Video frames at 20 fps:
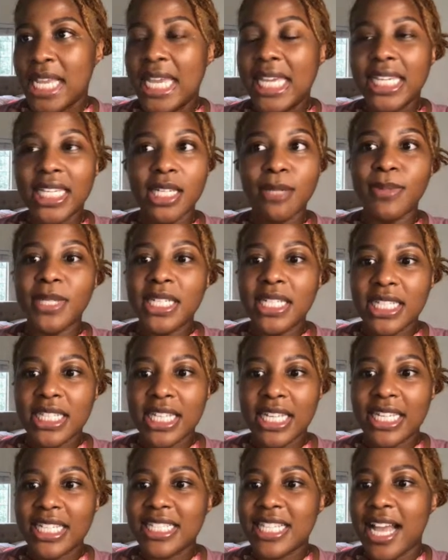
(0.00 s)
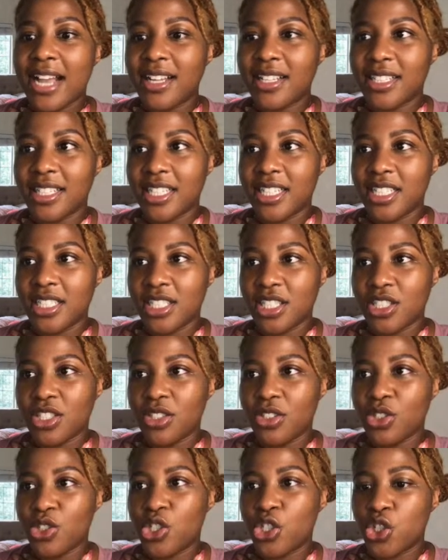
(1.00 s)
It could be anything, exactly.
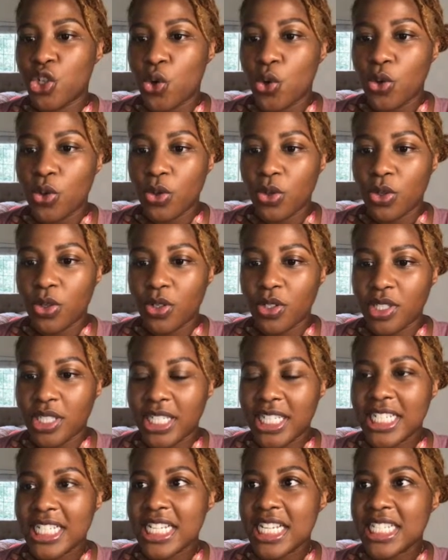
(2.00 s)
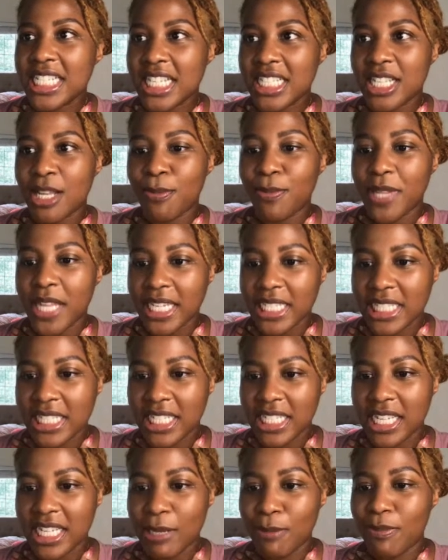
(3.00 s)
So EJ says
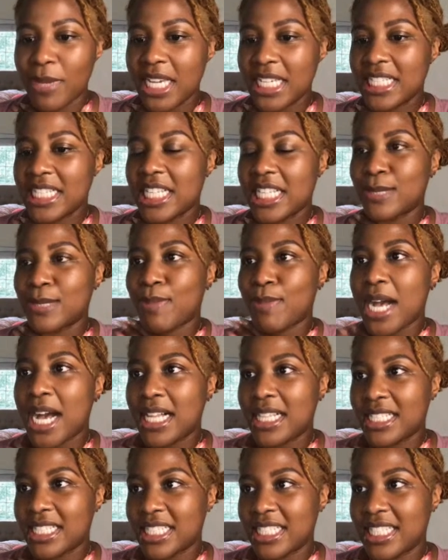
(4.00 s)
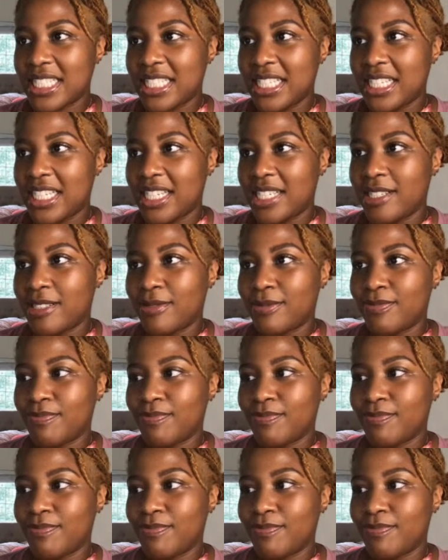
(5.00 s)
complexity, Mike says policy,